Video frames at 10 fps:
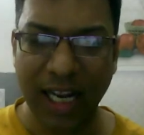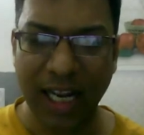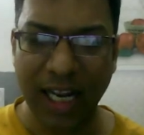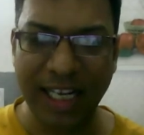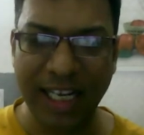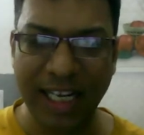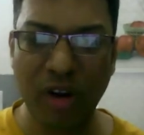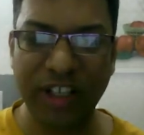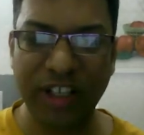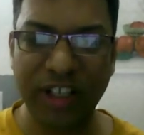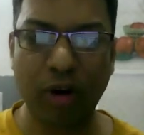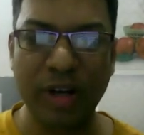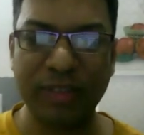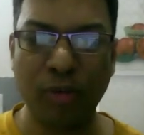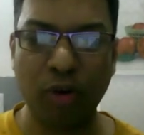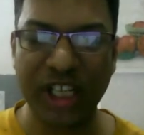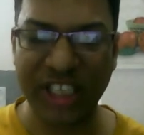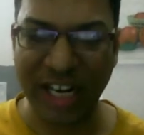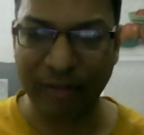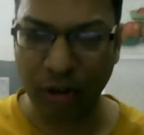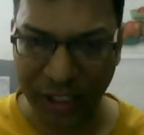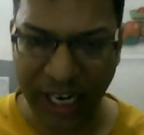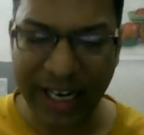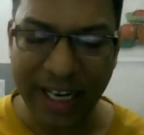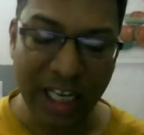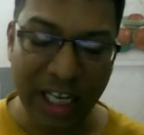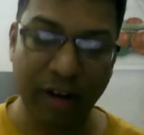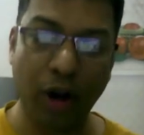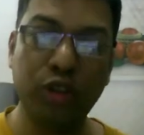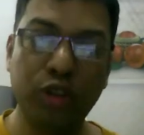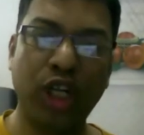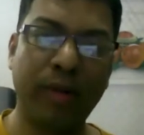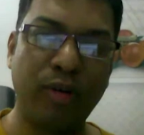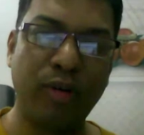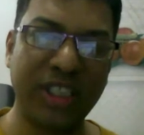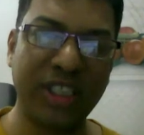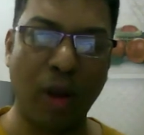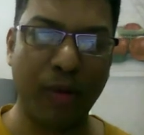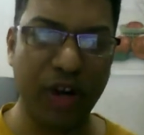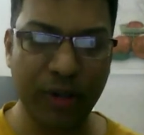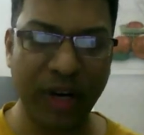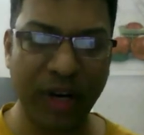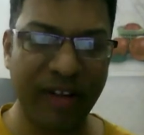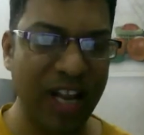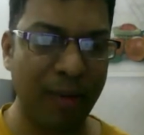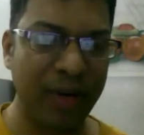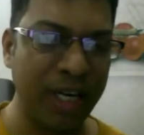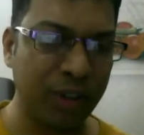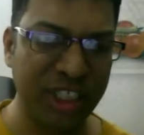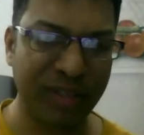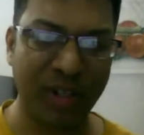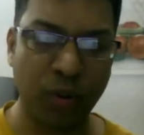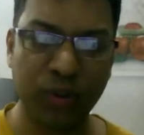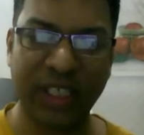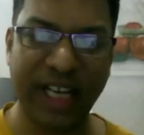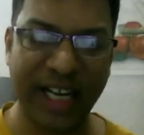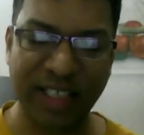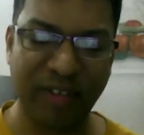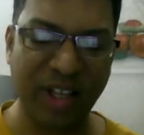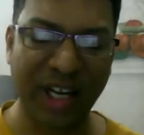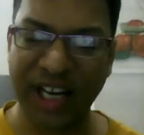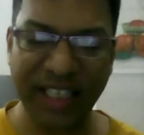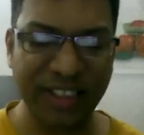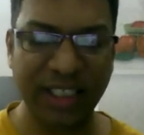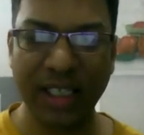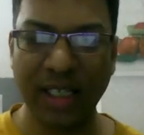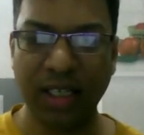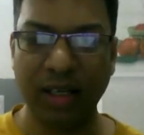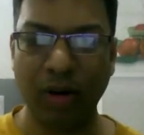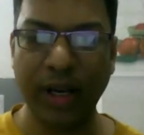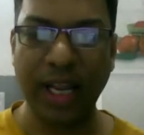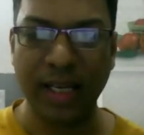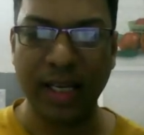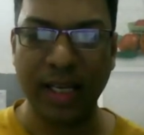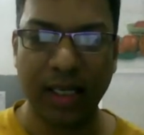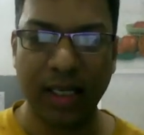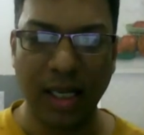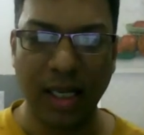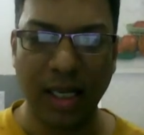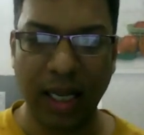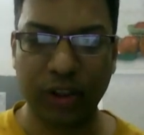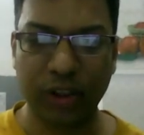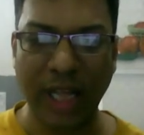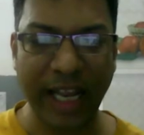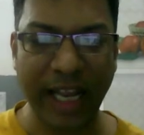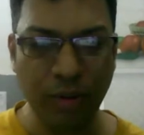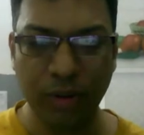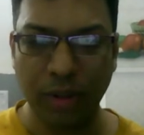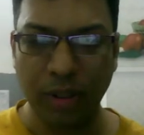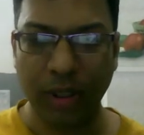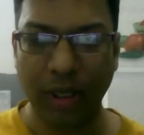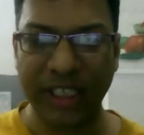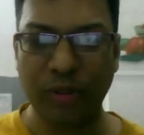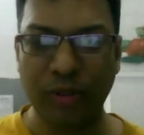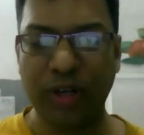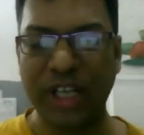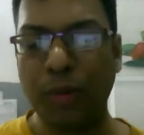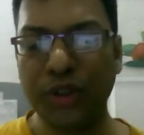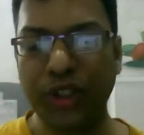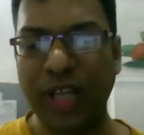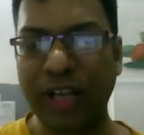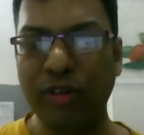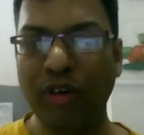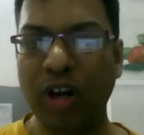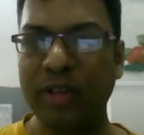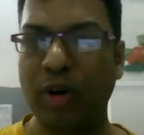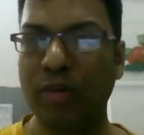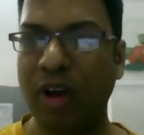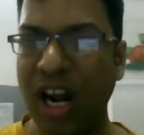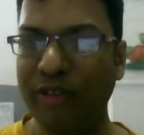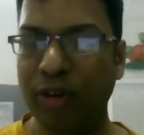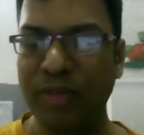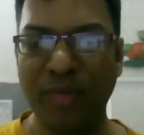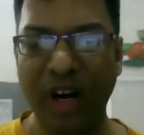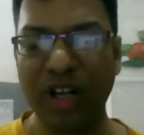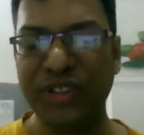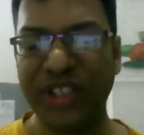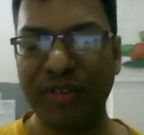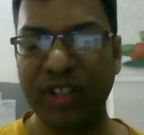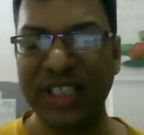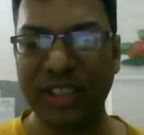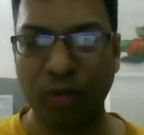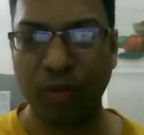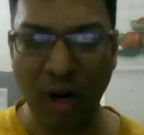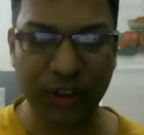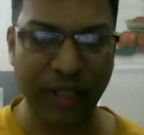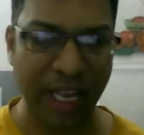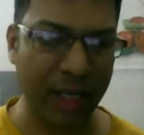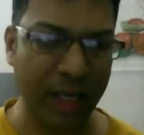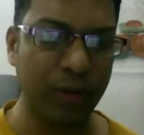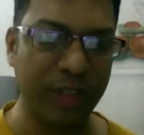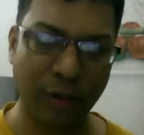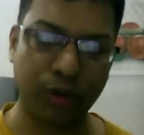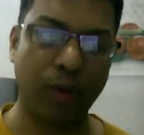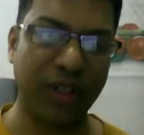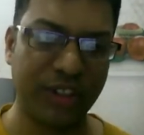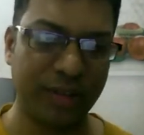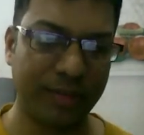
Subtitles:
and turn on notification for more insightful content. You can also join our WhatsApp community to get free updates on listener tools and techniques, everything details. Okay, so thank you. I just want to take the opportunity to thank you all from the bottom of my heart for being part of this journey of the Lean System Award. So thank you so much.